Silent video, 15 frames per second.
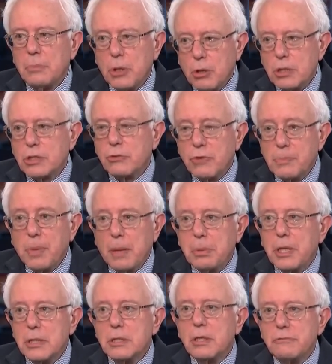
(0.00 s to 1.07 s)
because the
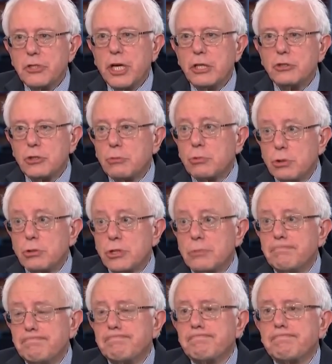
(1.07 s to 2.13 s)
Republicans have changed the rules.